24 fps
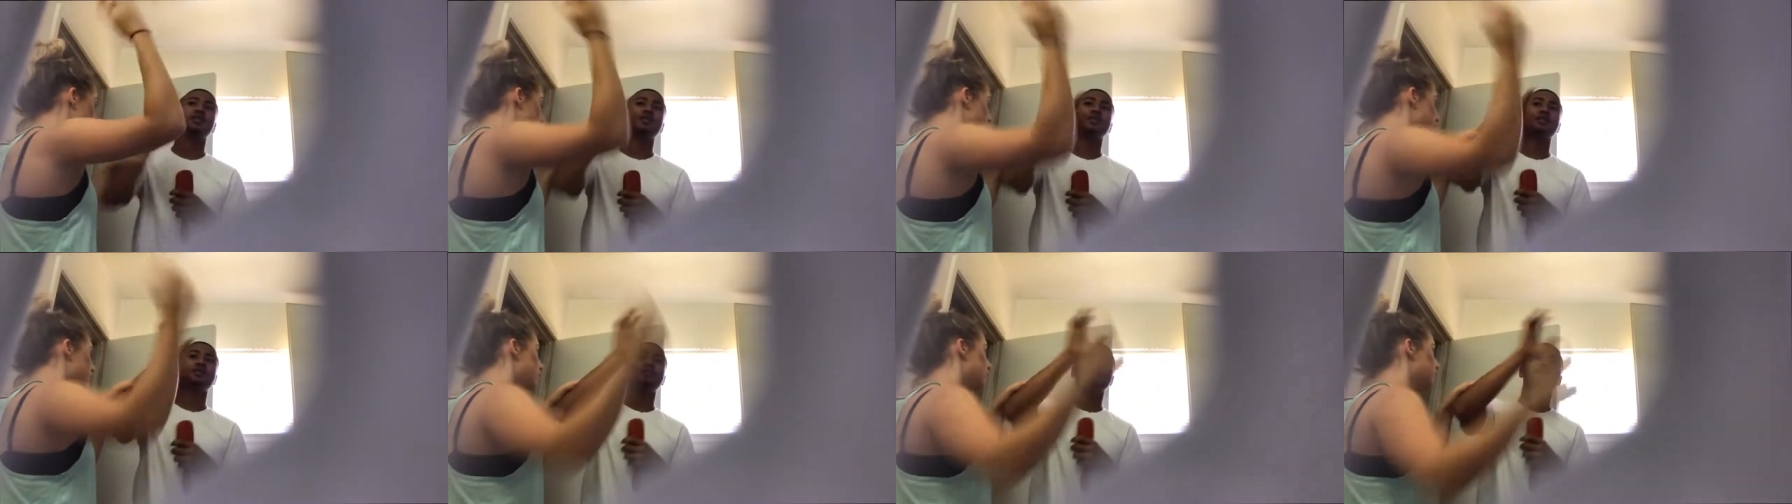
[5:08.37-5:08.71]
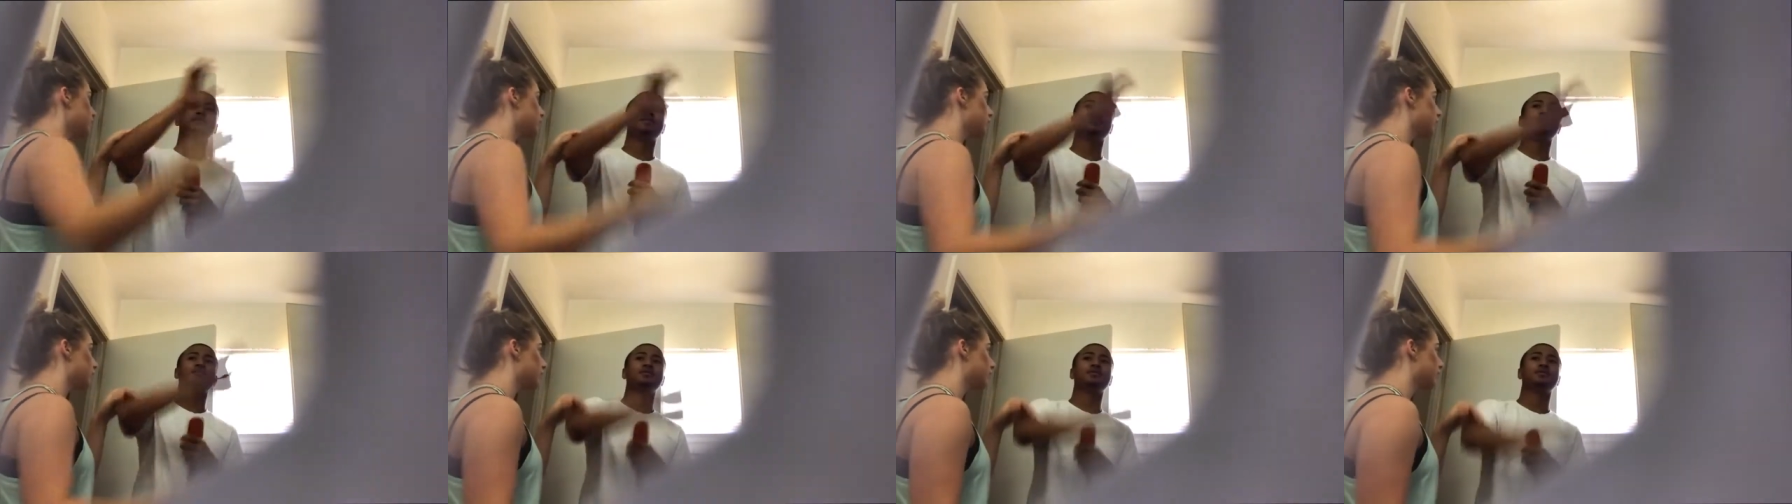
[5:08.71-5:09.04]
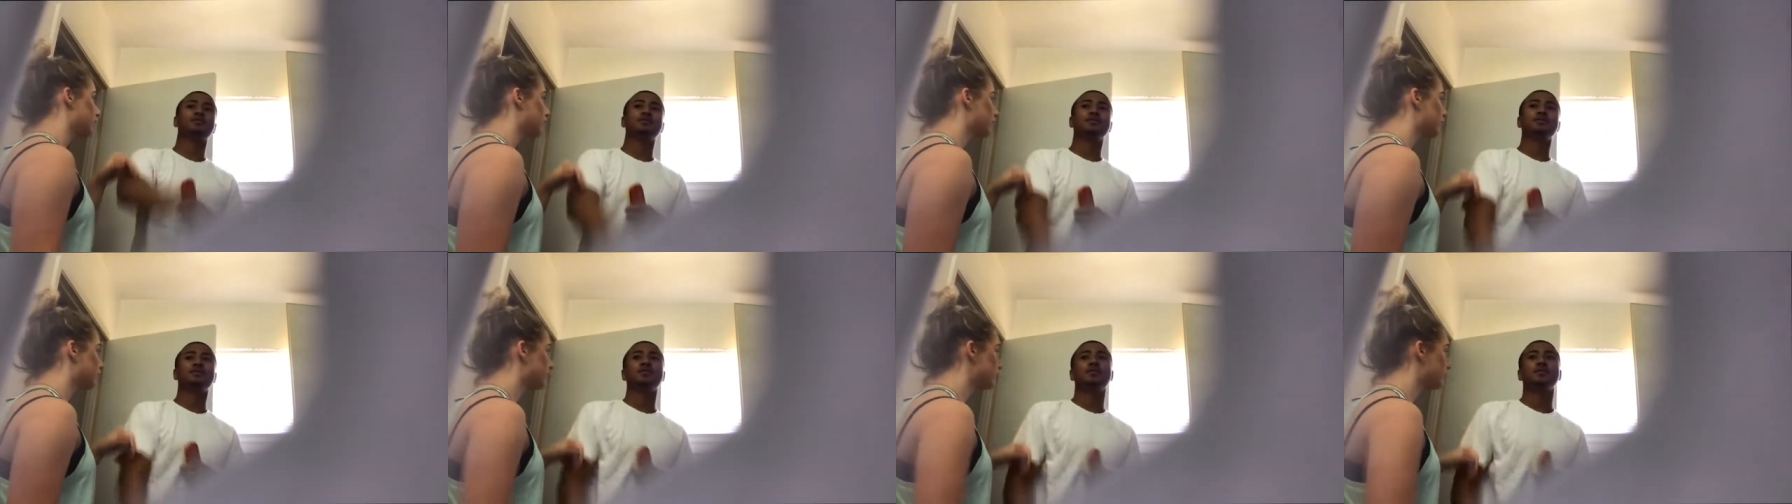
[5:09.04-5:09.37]

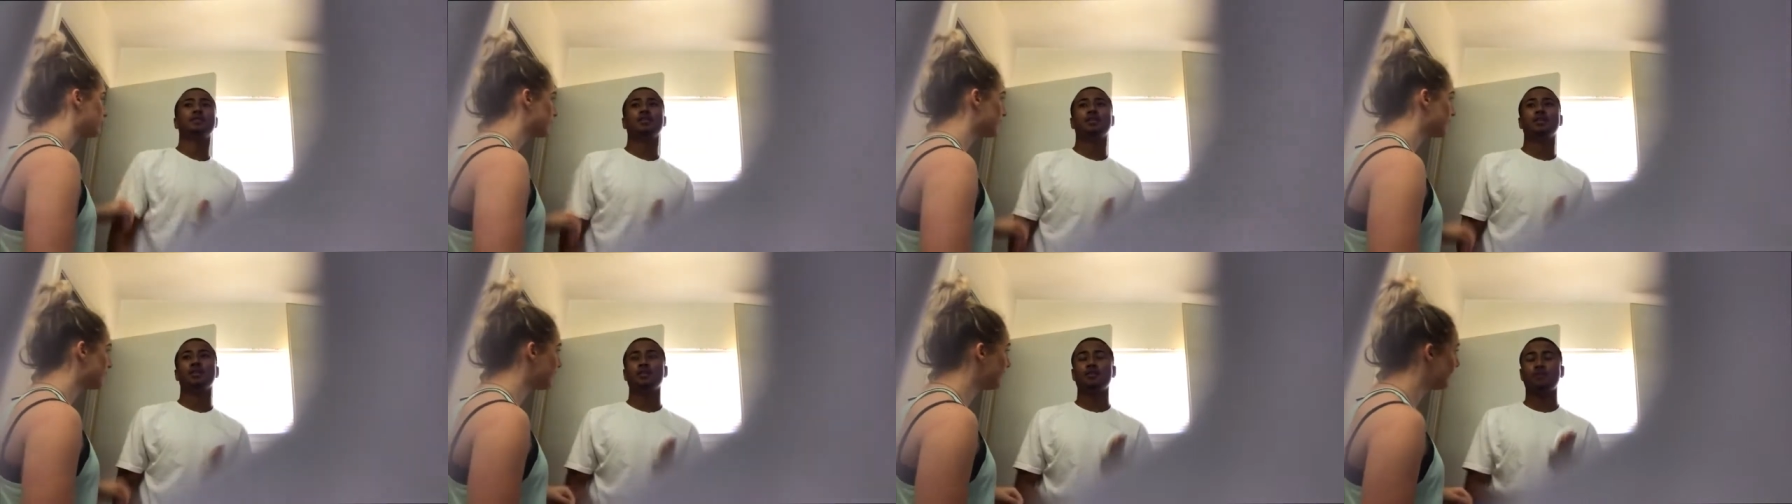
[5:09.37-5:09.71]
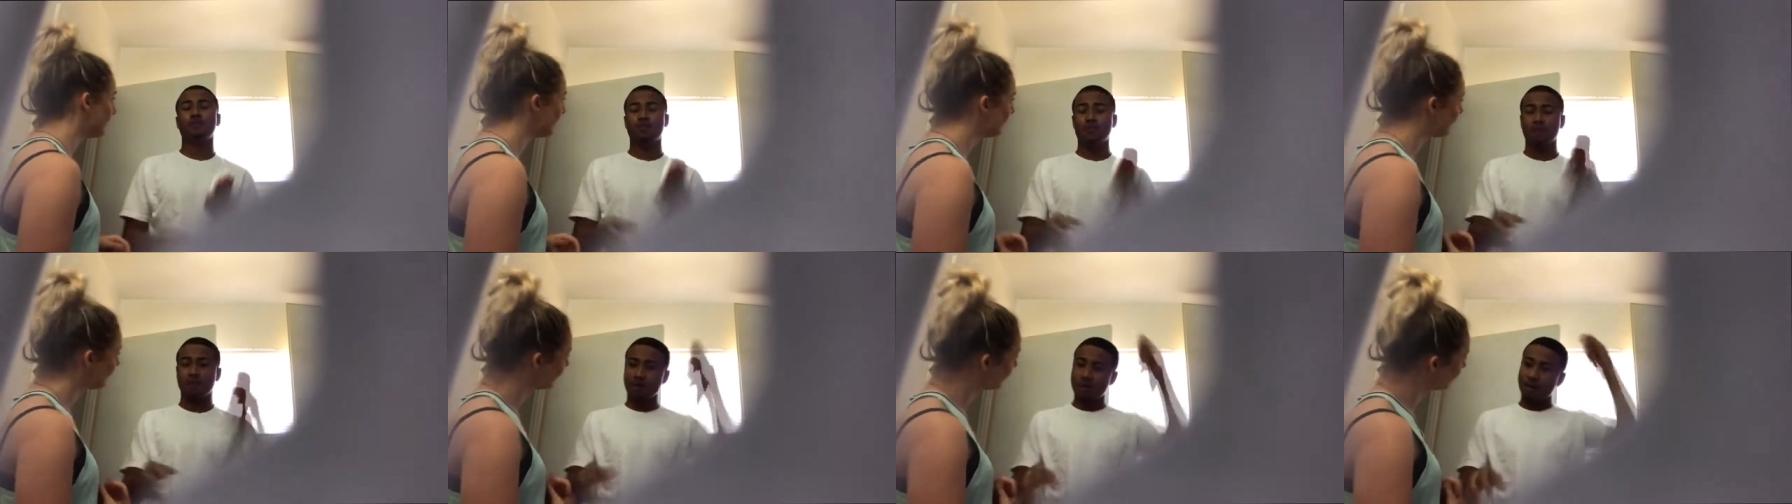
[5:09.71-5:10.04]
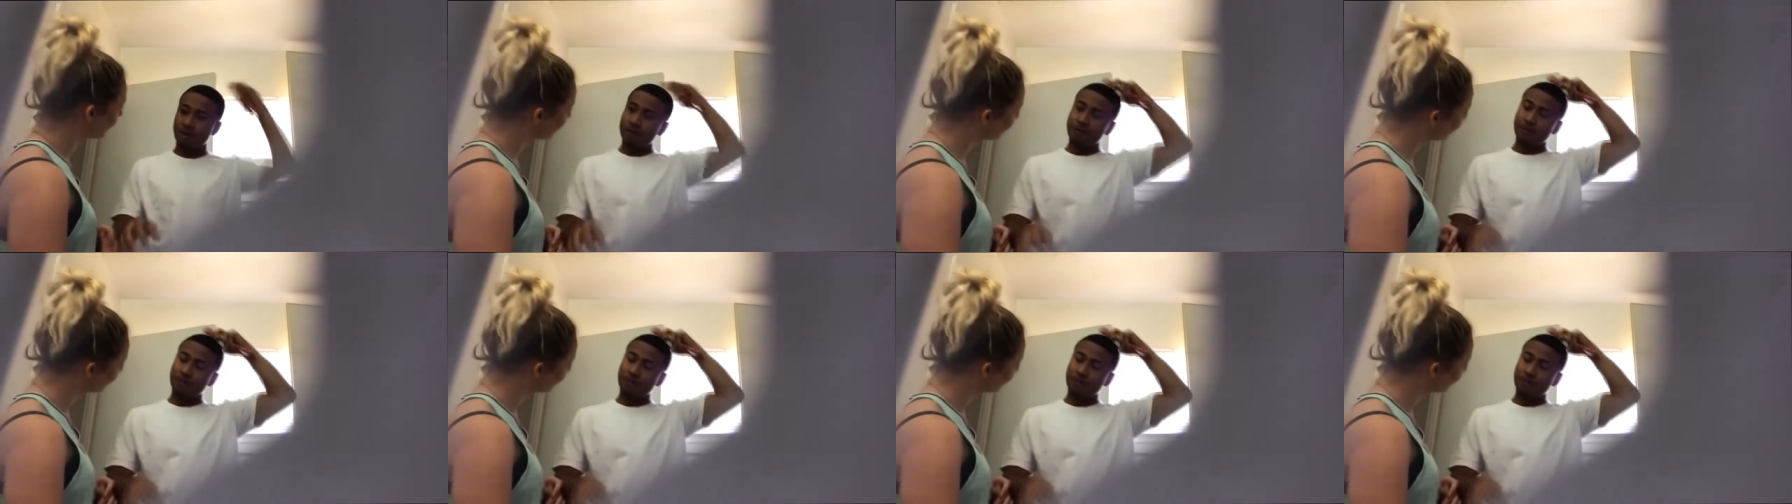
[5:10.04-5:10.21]
move. No, for real.